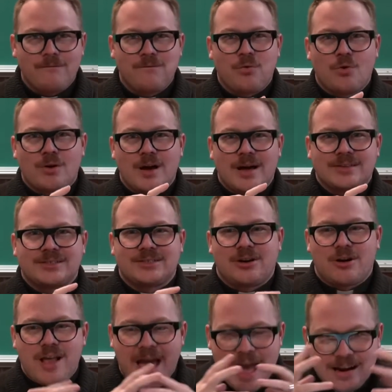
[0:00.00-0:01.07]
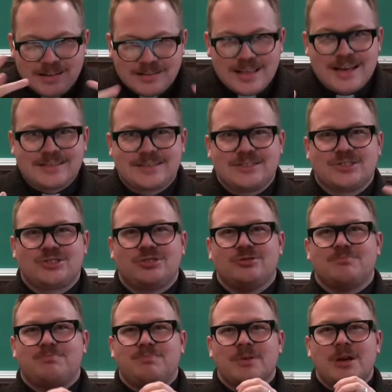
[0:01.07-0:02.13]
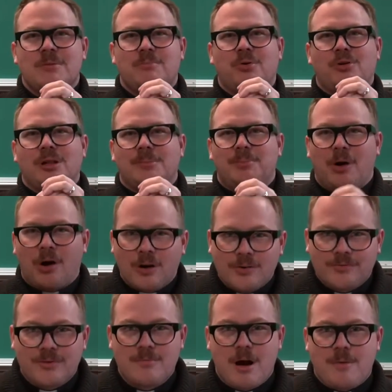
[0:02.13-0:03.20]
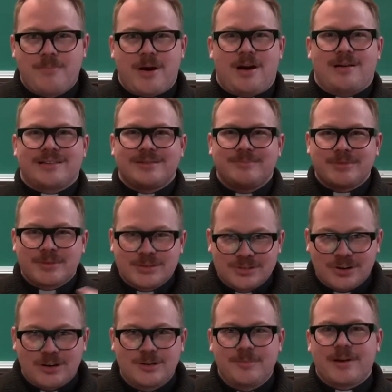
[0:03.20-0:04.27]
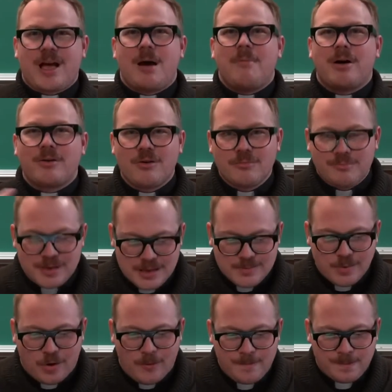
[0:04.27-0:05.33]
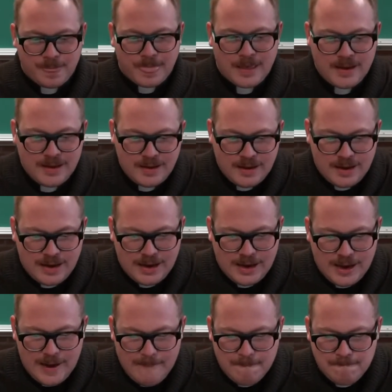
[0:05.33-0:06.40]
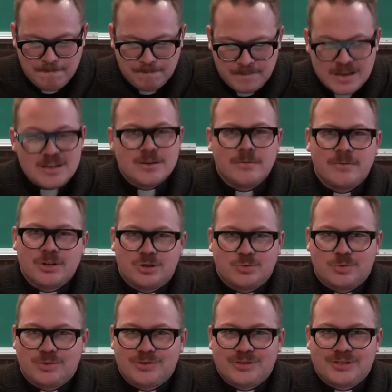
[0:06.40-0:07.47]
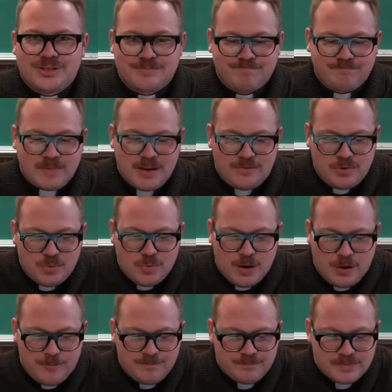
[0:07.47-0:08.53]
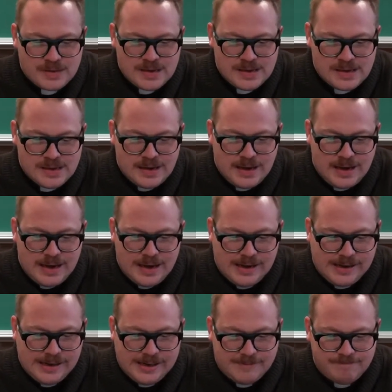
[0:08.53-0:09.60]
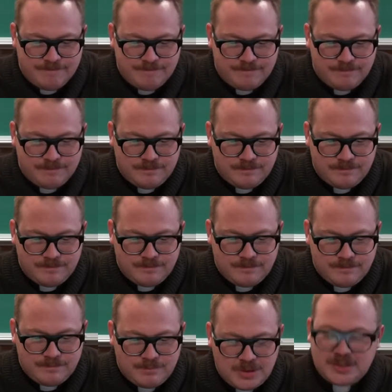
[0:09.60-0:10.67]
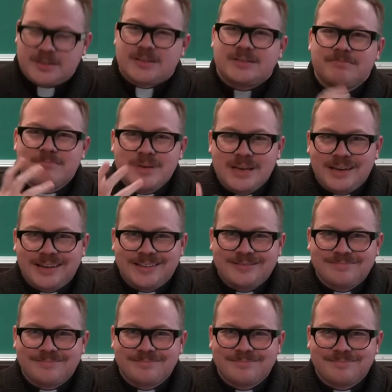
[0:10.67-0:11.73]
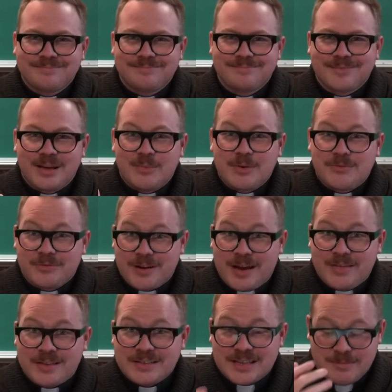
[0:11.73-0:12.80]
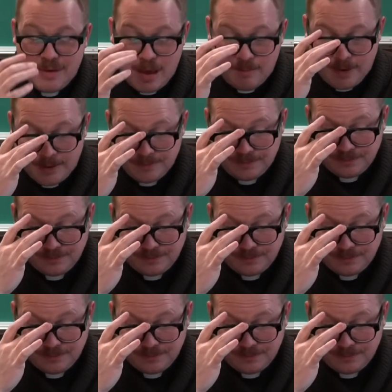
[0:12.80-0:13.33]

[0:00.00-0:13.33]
for us in our adolescence to pull apart from our parents and start to become our own people, individuals, if you will. But that doesn't mean that we forget this commandment.